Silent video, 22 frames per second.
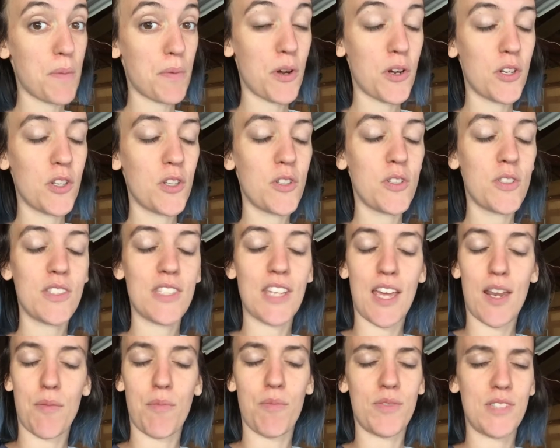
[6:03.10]
produce
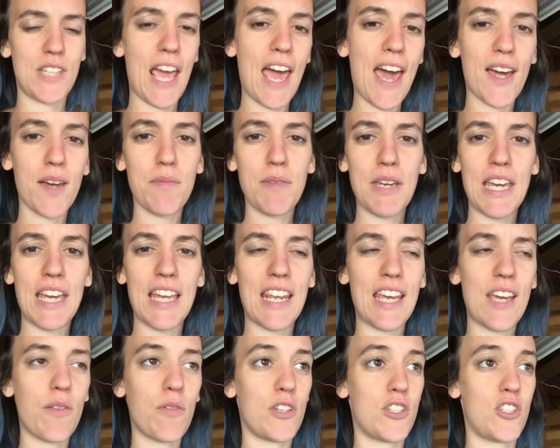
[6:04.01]
and tag me in
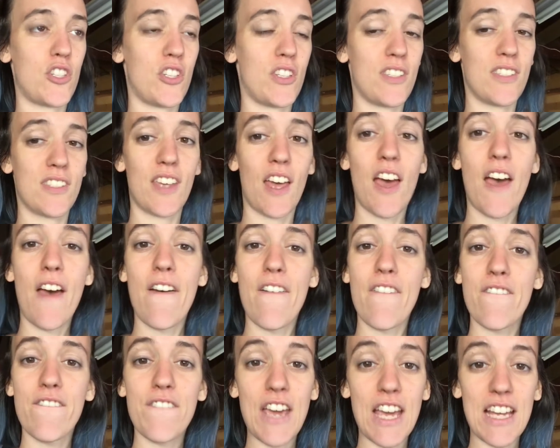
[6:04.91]
it, which is
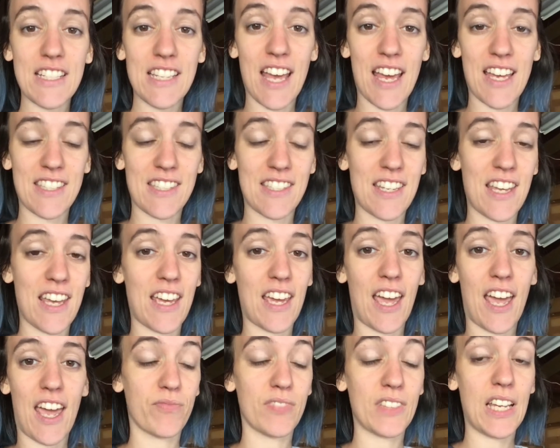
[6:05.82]
fantastic.
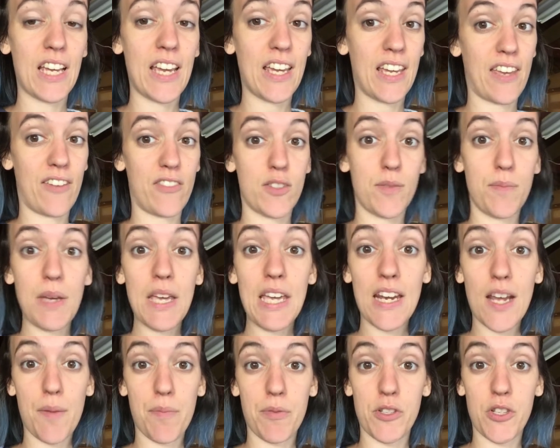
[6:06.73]
And it gives me
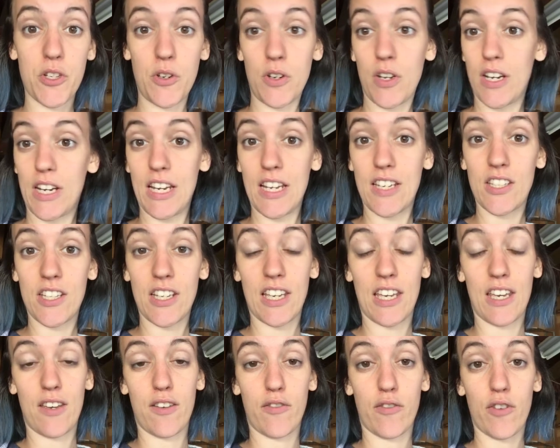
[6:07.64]
an opportunity to
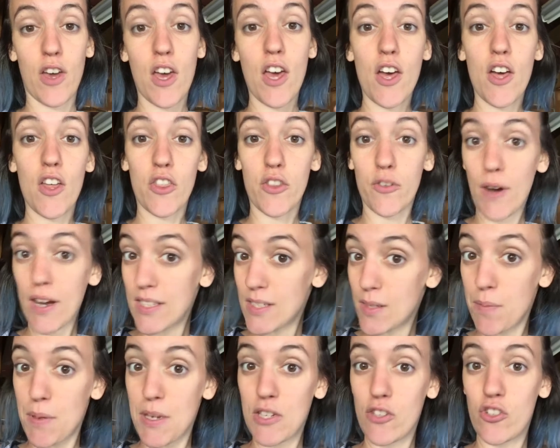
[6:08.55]
give the
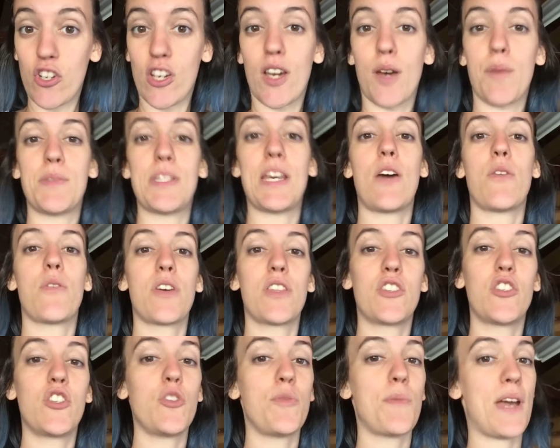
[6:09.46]
recipes she comes out
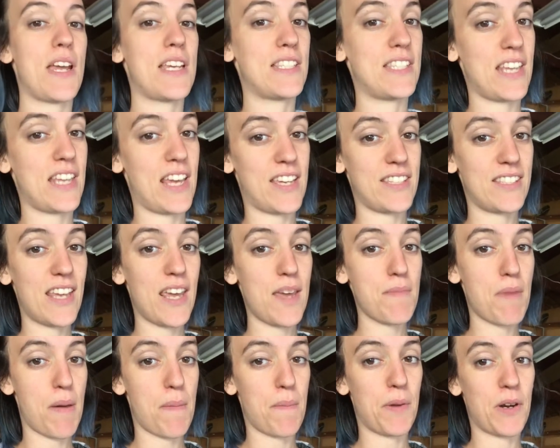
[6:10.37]
with to my CSA
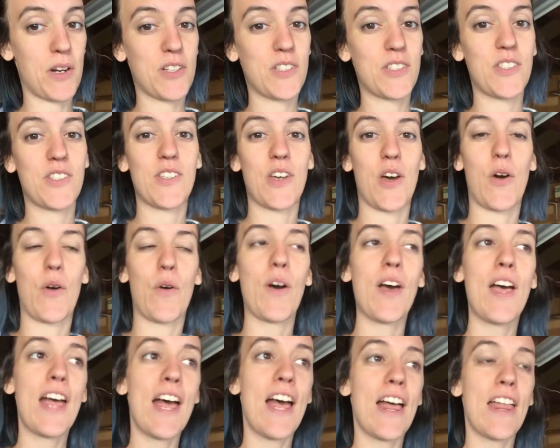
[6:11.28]
members. So
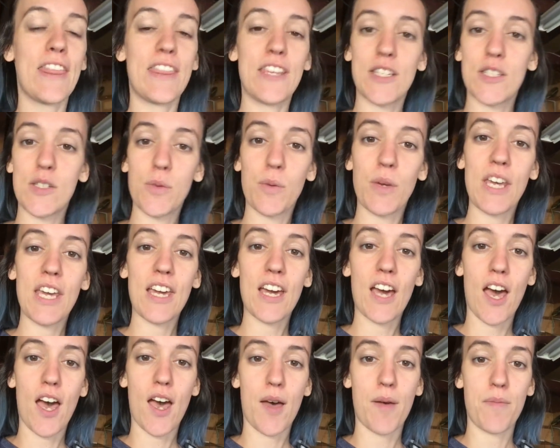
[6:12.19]
this week
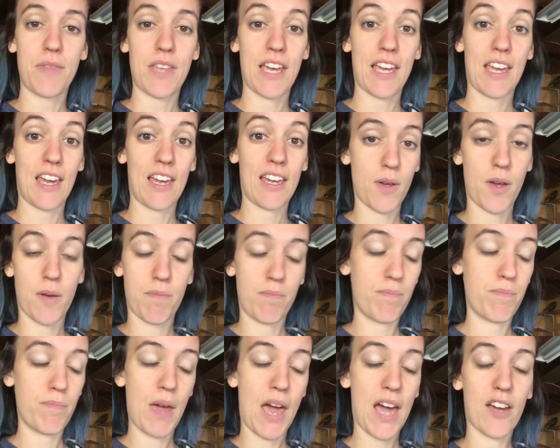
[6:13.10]
they get a
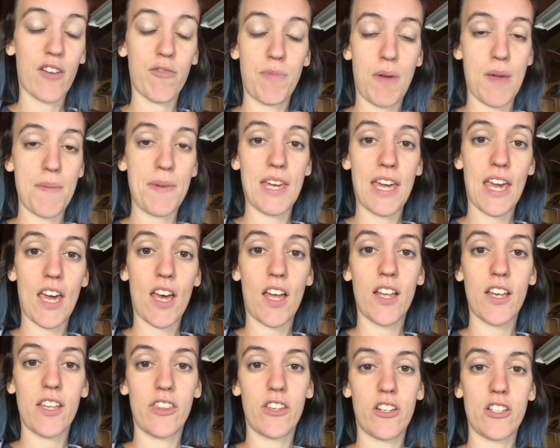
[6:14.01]
bag of baby kale
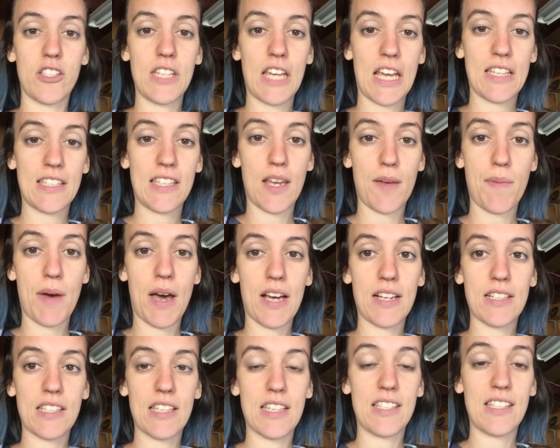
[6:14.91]
in their CSA
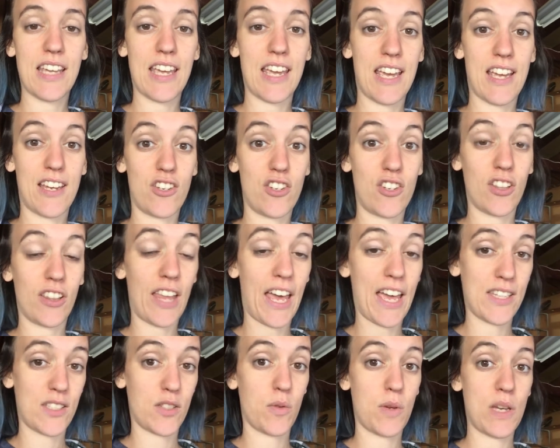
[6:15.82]
boxes, and
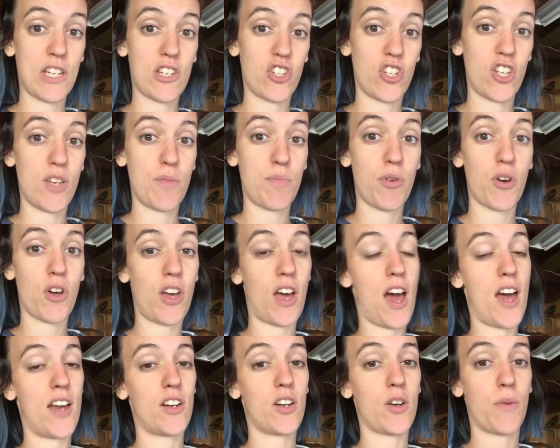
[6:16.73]
last week she put
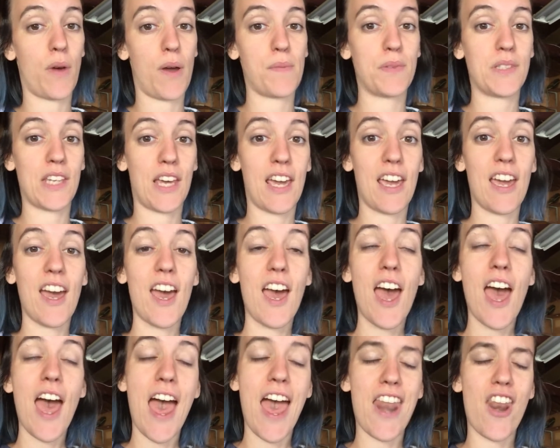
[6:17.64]
on her website
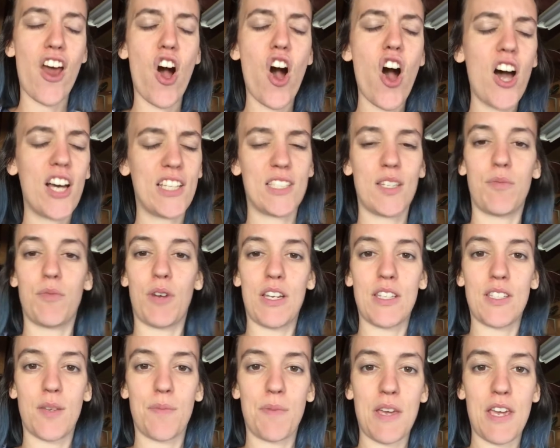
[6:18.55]
an awesome
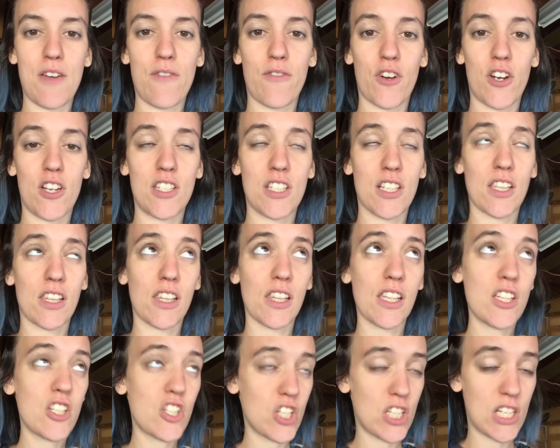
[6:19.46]
recipe for a
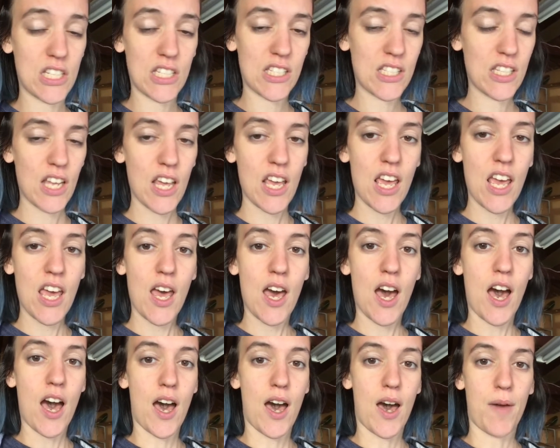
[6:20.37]
delicious
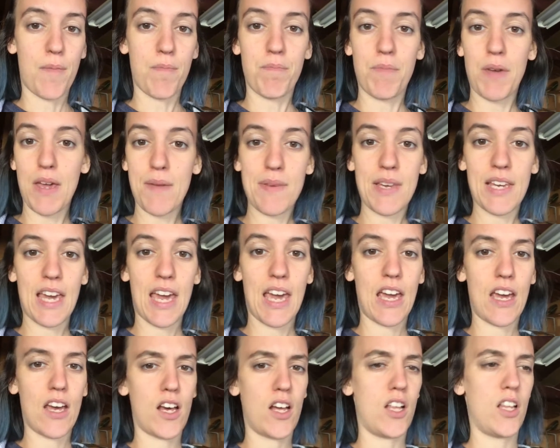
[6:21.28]
baby
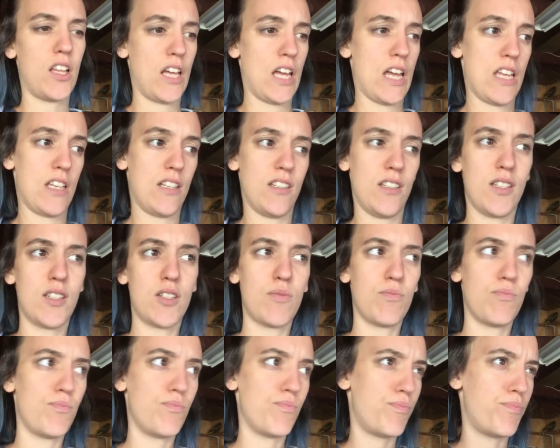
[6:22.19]
kale and
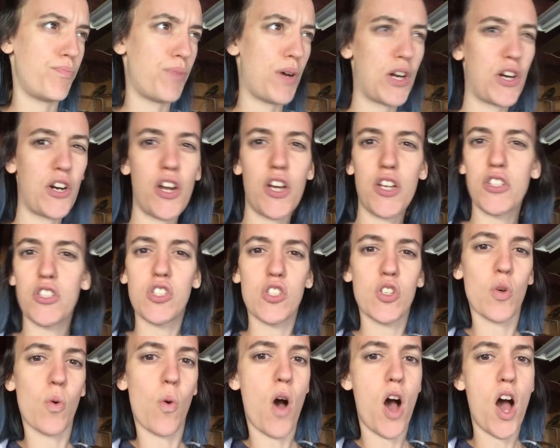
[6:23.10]
butternut
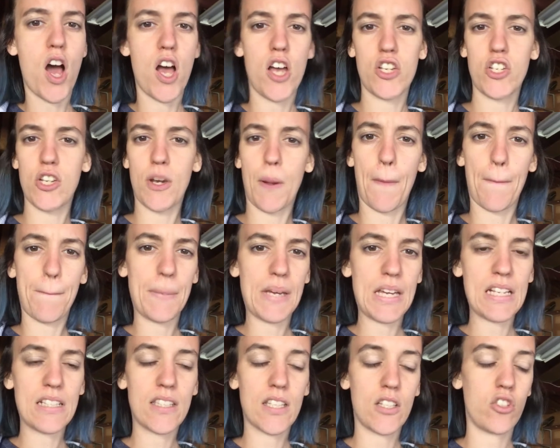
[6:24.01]
squash and
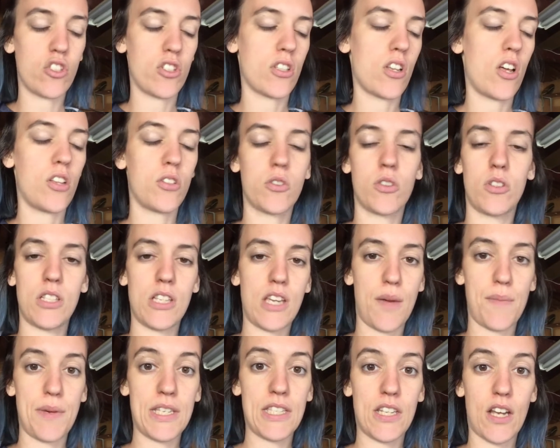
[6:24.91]
beets and just all sorts of
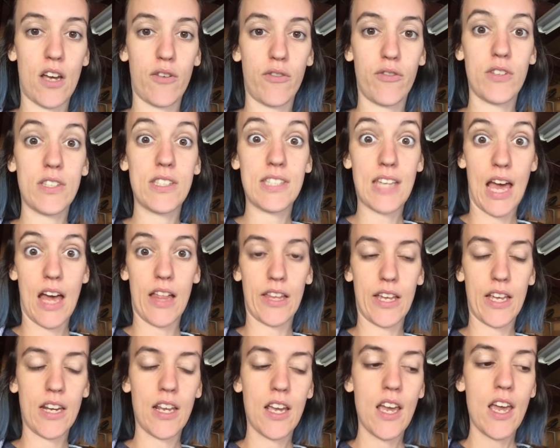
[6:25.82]
yummy stuff
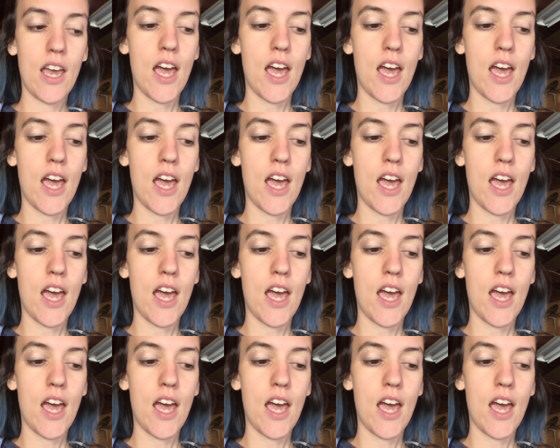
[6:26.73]
salad.